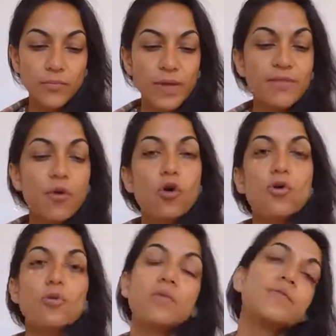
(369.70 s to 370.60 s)

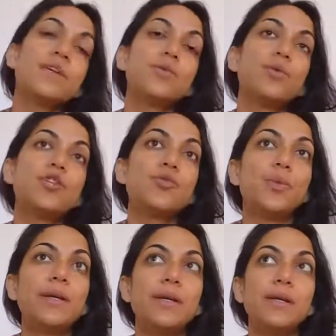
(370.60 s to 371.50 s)
evolves and which
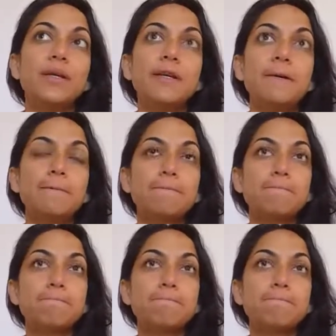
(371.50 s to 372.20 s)
we